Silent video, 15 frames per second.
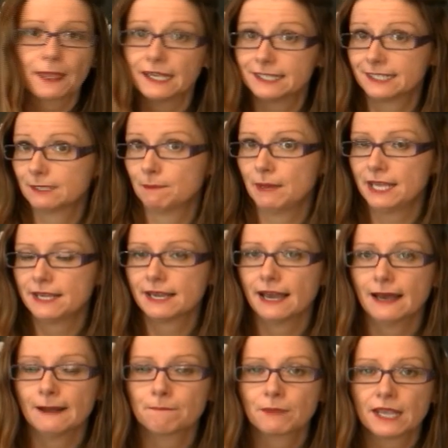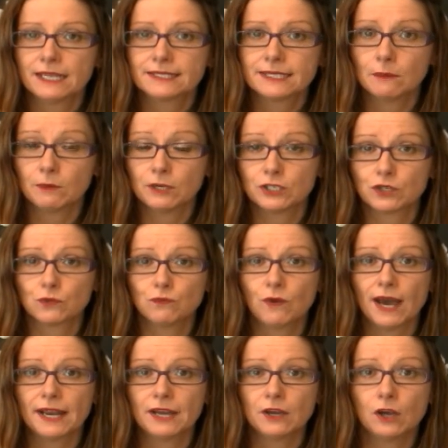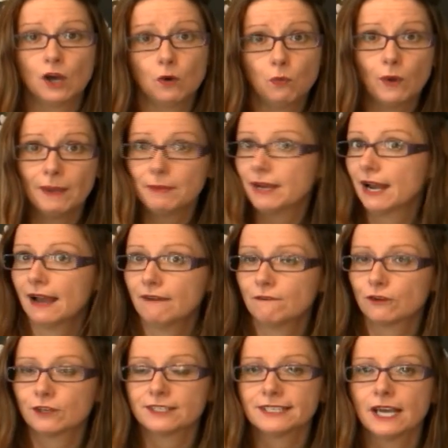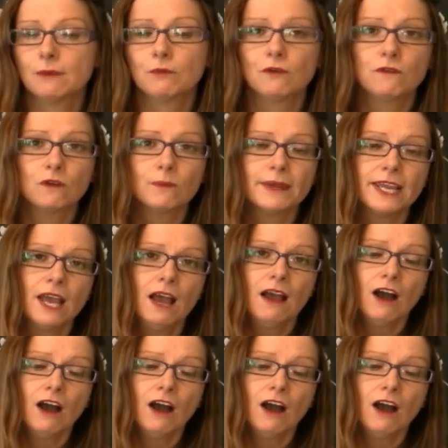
a speaker, someone to run a webinar, for example, for me,